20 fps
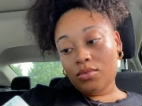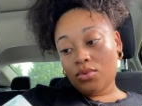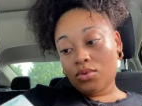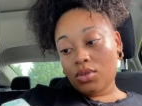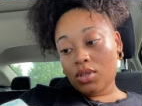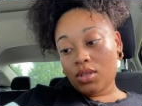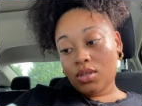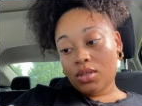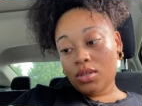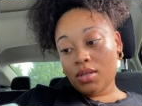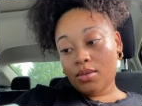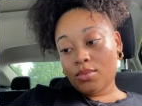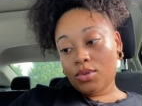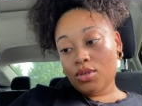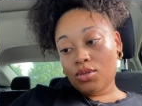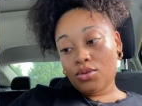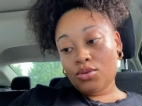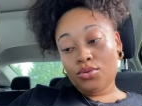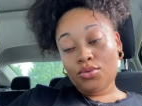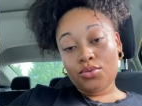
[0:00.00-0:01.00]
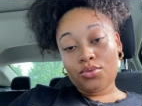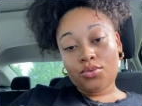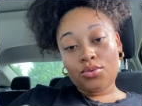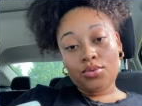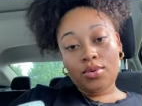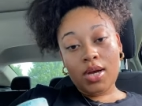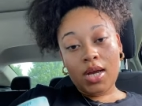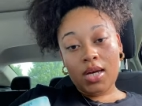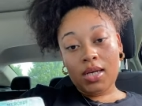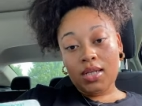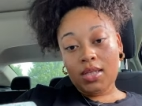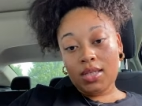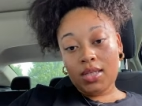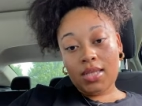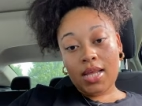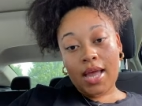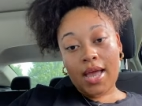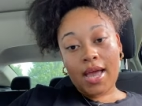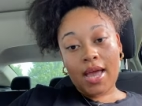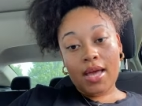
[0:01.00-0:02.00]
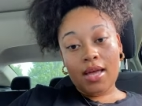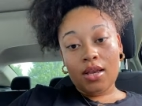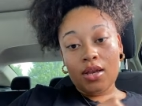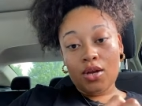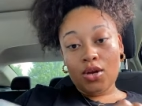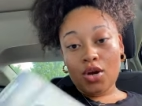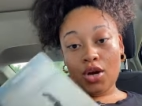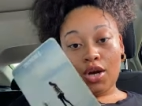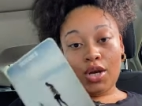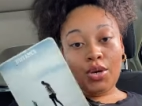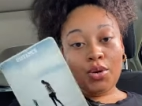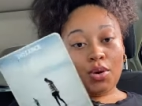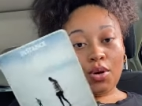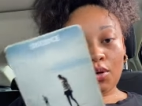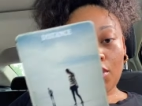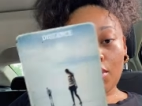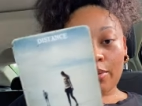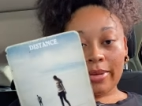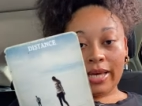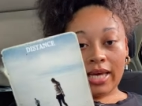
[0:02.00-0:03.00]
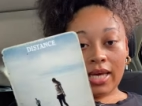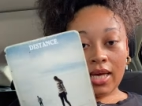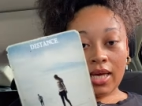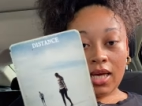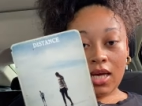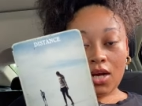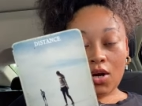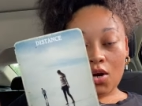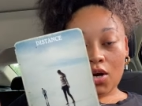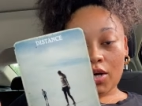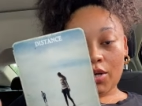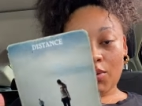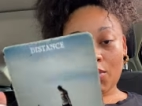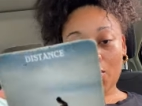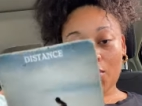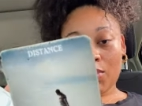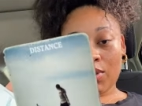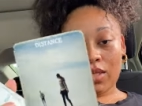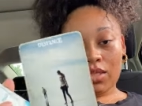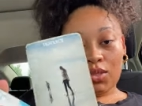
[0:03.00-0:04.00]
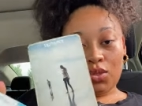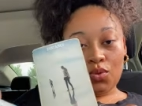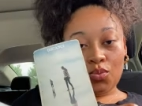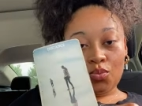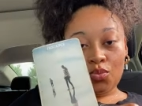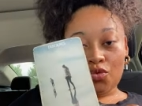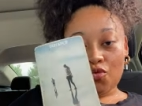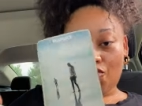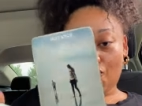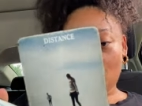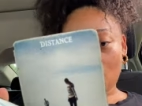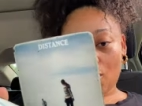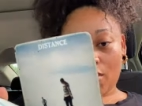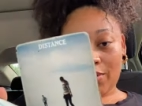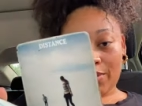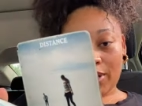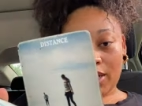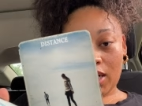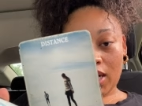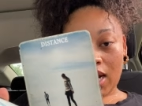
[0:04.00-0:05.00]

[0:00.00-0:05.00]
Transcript: it's up to you you gotta decide are you gonna go back are you going to move forward